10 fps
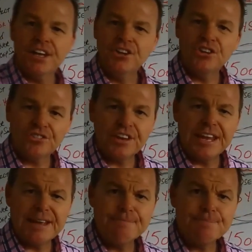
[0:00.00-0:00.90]
you
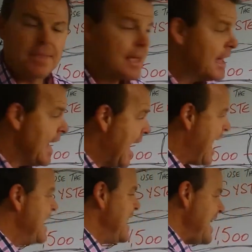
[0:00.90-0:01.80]
see it.
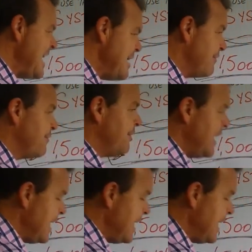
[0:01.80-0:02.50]
And if